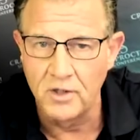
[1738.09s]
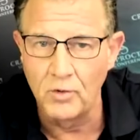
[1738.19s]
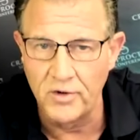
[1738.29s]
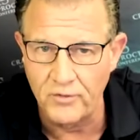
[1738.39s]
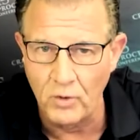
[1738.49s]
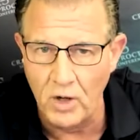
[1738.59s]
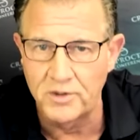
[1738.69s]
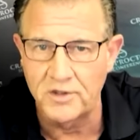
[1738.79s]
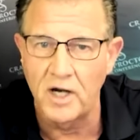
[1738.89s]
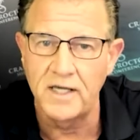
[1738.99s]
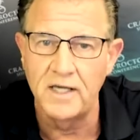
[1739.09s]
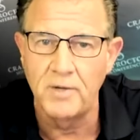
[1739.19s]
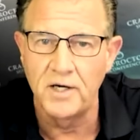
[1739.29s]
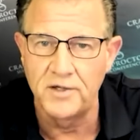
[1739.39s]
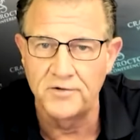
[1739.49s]
with what we're talking
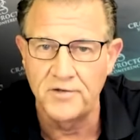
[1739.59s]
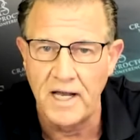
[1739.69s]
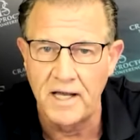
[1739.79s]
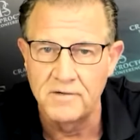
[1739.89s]
about here today.